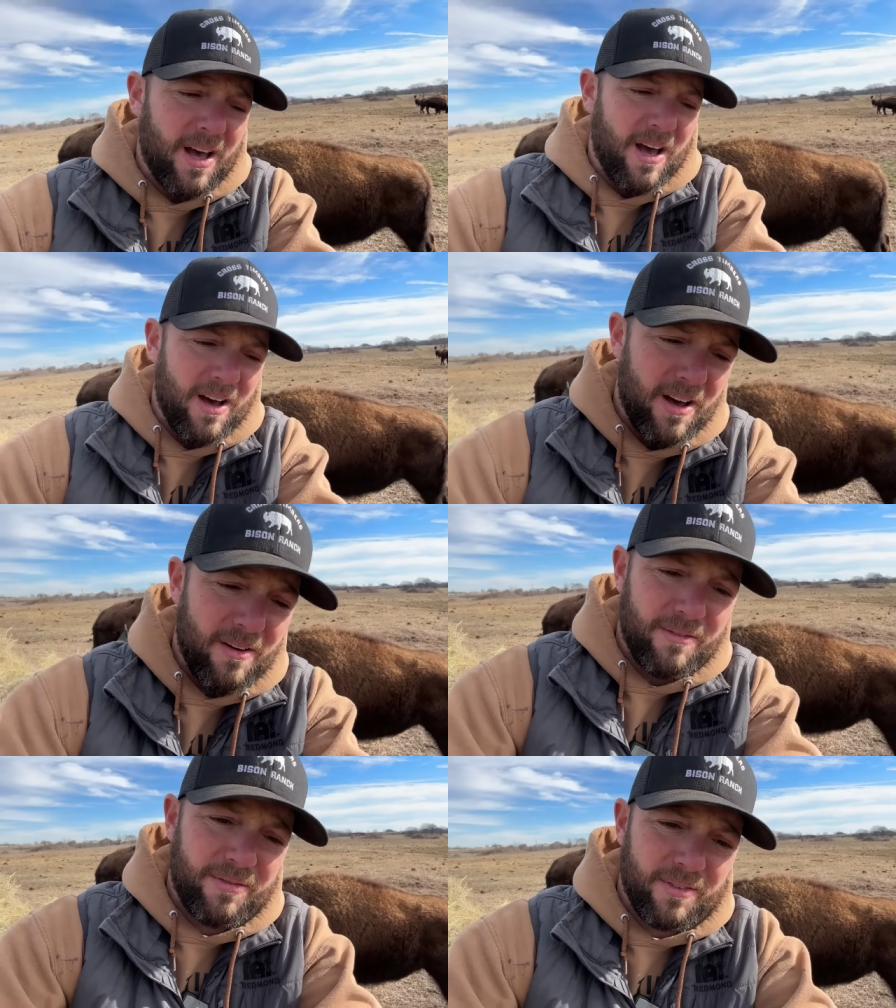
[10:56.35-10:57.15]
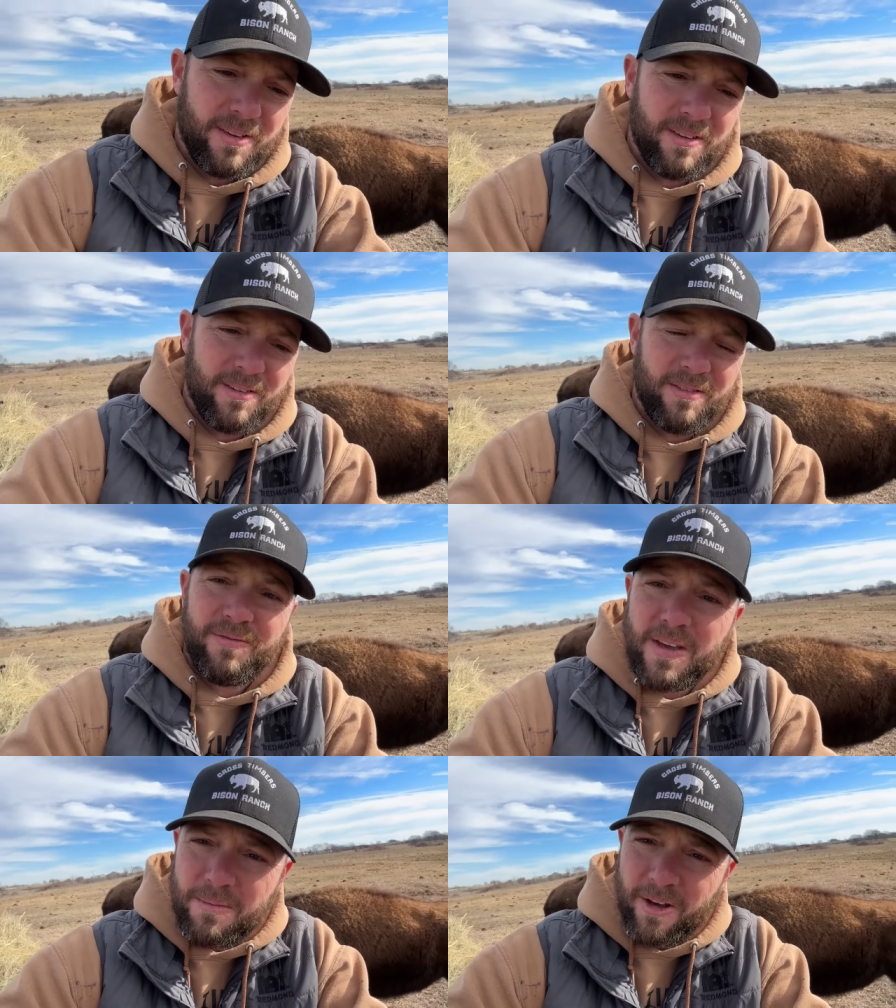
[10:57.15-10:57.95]
of
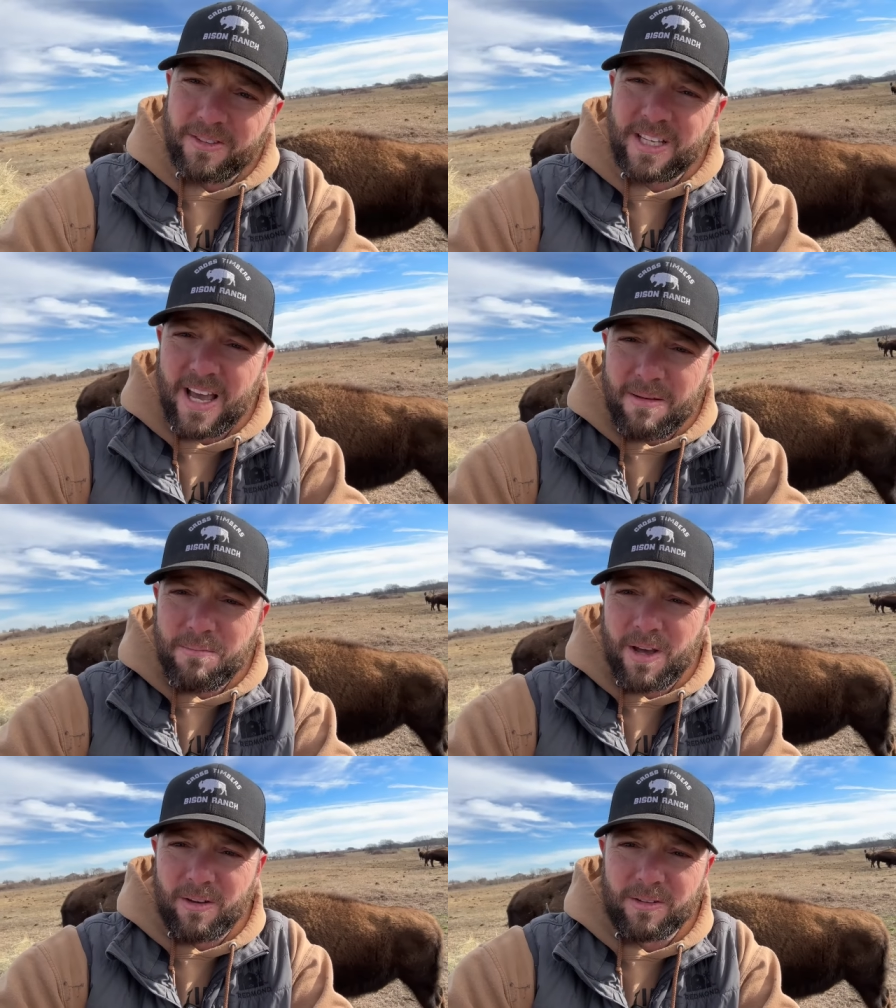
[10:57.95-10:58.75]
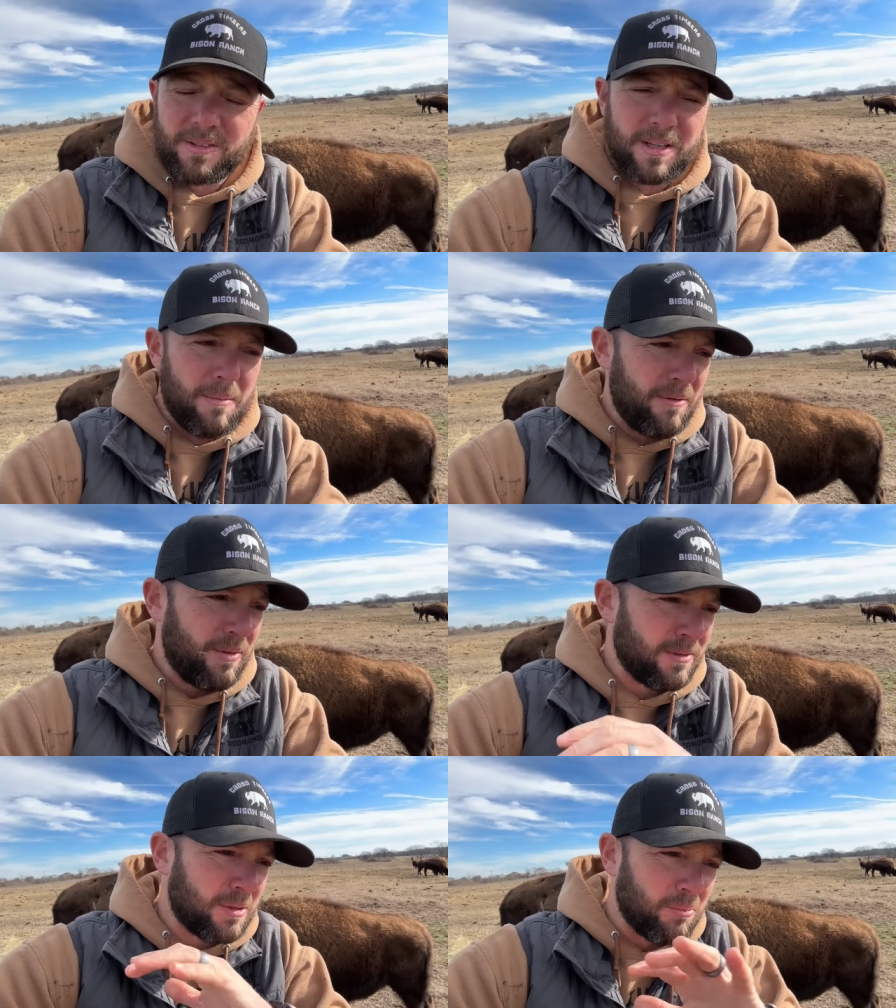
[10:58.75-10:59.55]
females and males coming
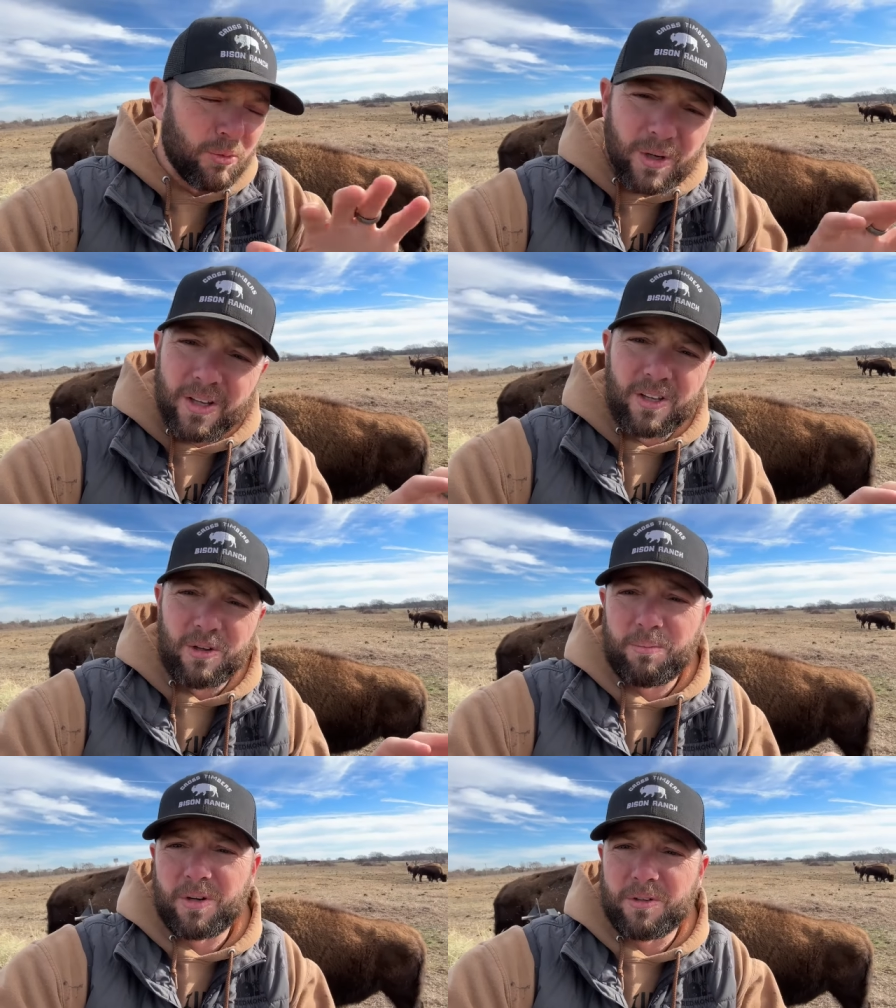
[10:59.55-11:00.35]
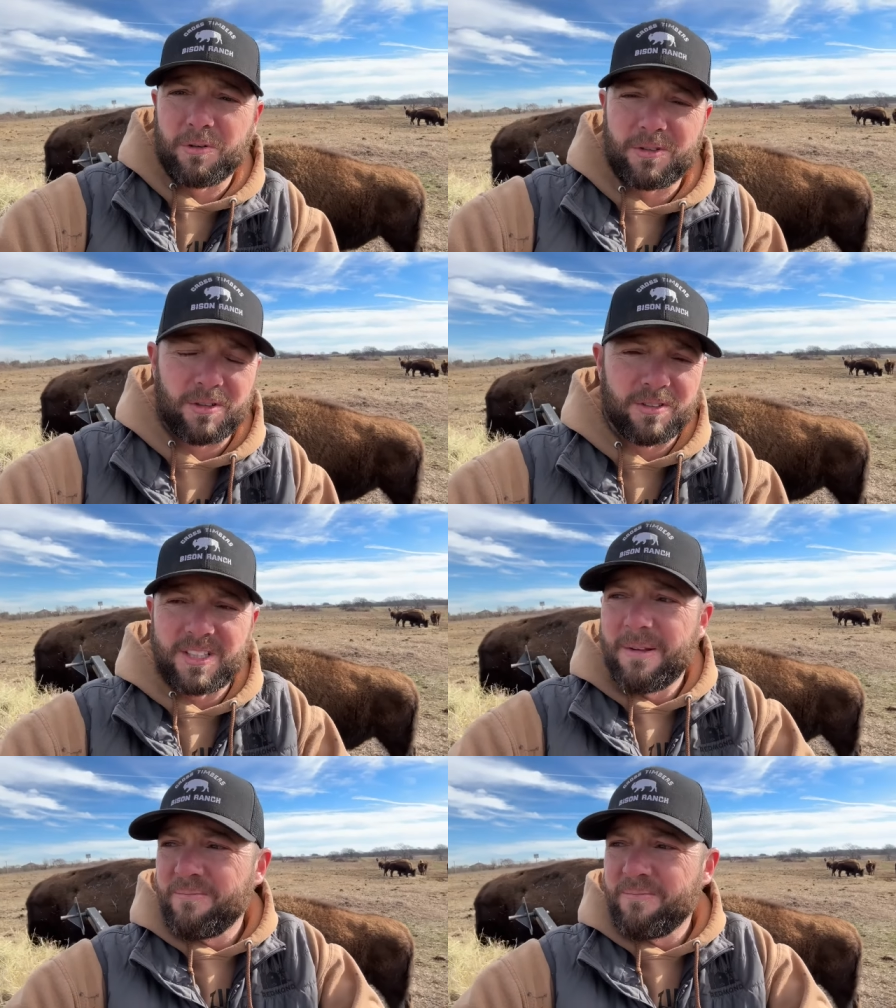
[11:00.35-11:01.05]
from some really good producers